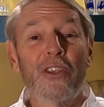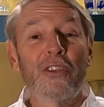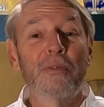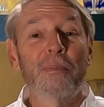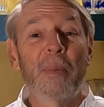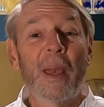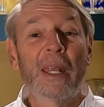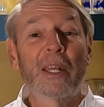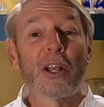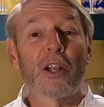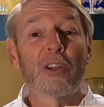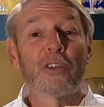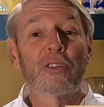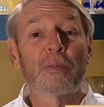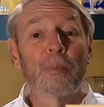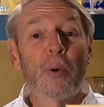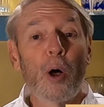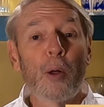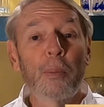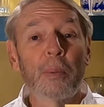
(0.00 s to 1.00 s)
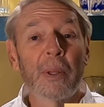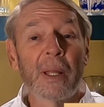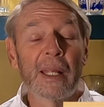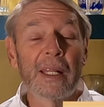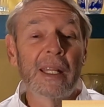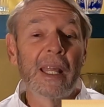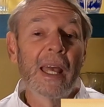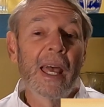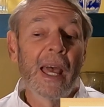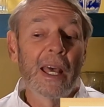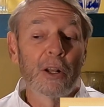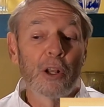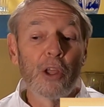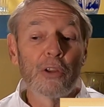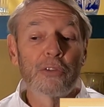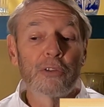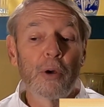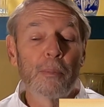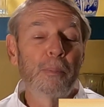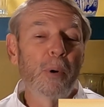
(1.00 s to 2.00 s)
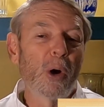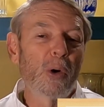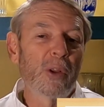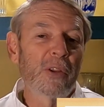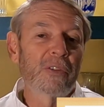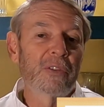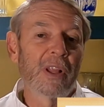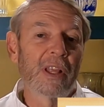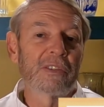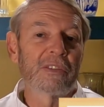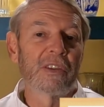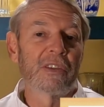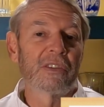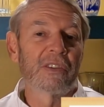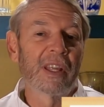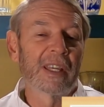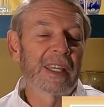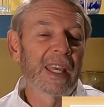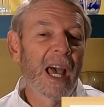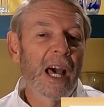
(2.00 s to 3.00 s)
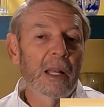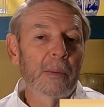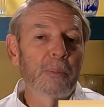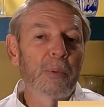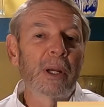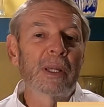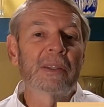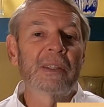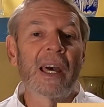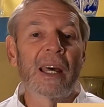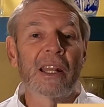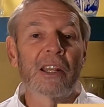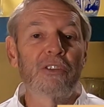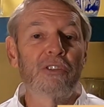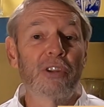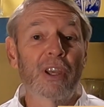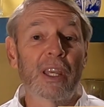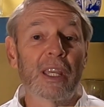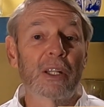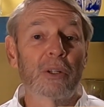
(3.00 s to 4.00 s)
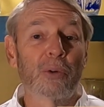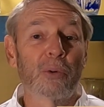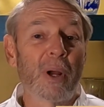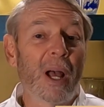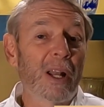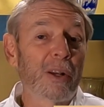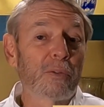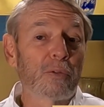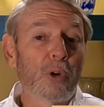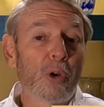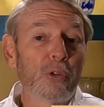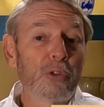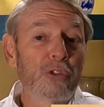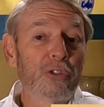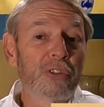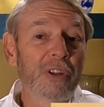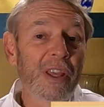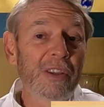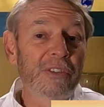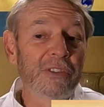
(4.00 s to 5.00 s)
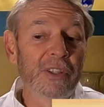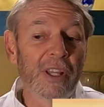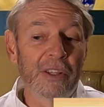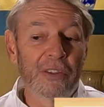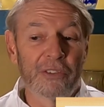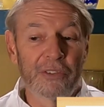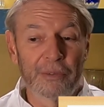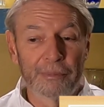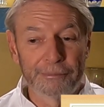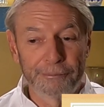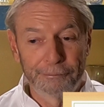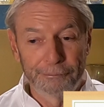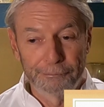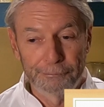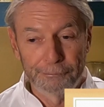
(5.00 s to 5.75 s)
Spain on a small plate, and also bonus lessons like how to break down a chicken or how to roast chestnuts.